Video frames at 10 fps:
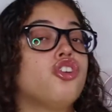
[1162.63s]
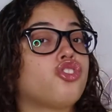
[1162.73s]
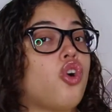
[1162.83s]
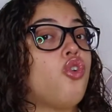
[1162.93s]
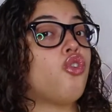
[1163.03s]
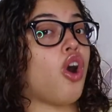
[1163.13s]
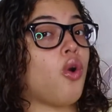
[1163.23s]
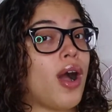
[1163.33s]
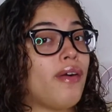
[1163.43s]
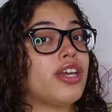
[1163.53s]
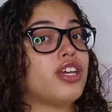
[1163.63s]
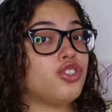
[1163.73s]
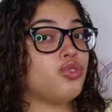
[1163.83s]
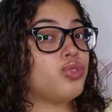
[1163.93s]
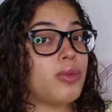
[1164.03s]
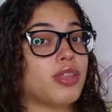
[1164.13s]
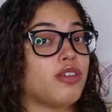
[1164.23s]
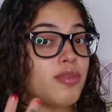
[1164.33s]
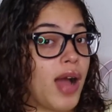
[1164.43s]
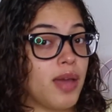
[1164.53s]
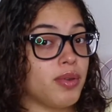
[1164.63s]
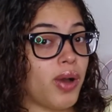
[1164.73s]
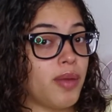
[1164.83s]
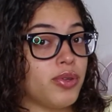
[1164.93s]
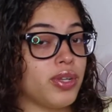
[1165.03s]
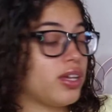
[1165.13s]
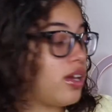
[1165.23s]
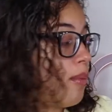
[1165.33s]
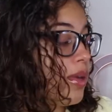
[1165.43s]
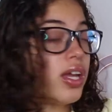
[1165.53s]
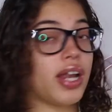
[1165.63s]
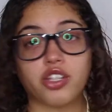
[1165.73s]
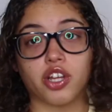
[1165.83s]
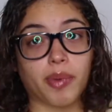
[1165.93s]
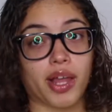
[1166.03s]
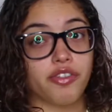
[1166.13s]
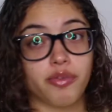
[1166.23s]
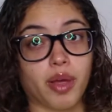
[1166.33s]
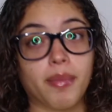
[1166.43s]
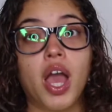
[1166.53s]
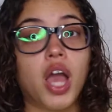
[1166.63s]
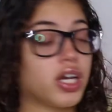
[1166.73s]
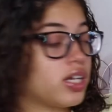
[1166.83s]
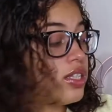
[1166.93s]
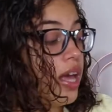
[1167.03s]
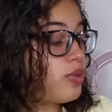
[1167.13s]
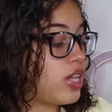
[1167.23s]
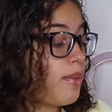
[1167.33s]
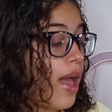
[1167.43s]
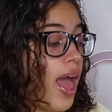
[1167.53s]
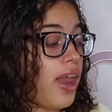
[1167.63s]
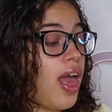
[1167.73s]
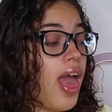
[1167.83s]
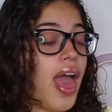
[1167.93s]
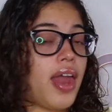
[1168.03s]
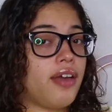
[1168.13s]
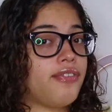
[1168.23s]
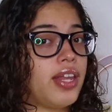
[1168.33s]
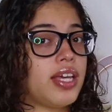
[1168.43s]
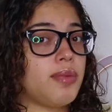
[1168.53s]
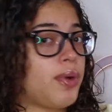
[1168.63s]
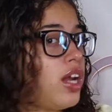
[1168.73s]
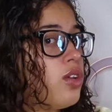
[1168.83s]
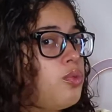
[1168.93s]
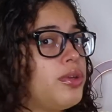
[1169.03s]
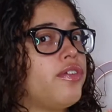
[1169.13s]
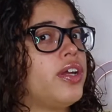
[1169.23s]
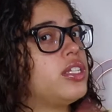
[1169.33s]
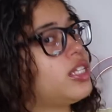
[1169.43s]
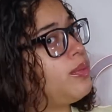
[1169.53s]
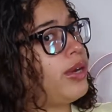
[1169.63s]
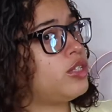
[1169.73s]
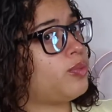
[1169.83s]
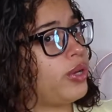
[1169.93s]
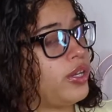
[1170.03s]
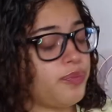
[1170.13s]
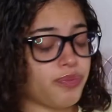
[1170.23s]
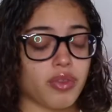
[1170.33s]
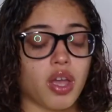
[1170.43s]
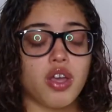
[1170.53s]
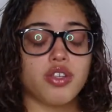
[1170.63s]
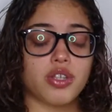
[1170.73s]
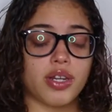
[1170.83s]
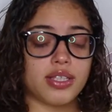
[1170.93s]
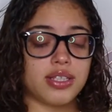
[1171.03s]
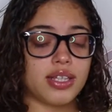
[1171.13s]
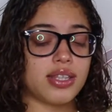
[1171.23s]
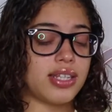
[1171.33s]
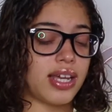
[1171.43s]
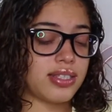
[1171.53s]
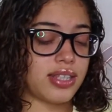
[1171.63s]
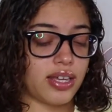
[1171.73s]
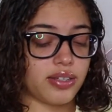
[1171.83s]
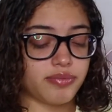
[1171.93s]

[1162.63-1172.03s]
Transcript: So go out and get you something from IBY Beauty. I mean, an eyeshadow palette from them, because that's not bad. And I feel like it probably will be around the same price point. So let's look at the next thing.